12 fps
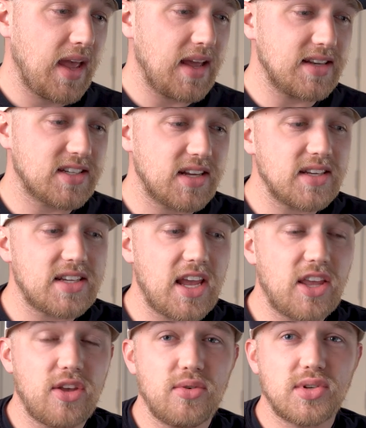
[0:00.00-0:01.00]
and it's gonna
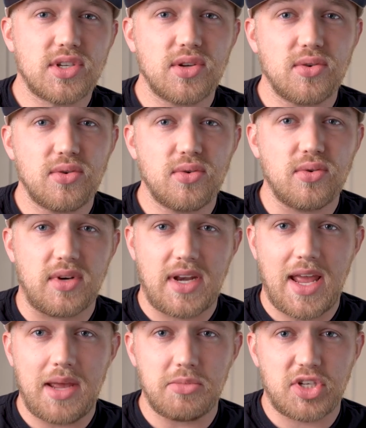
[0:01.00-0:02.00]
take you to
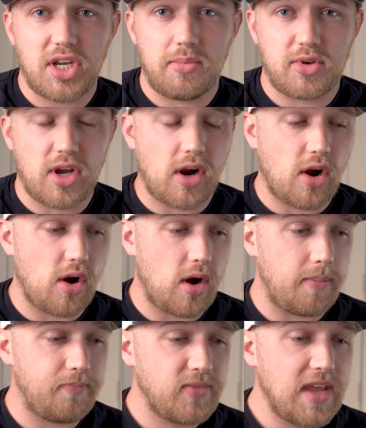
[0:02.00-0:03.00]
namecheap dot
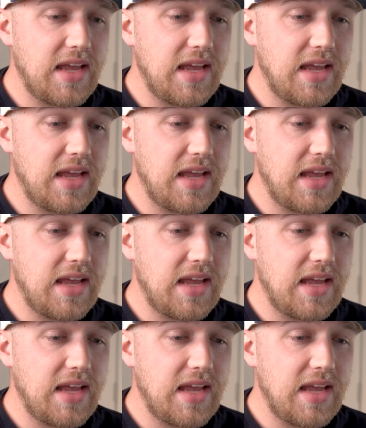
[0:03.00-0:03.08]
com.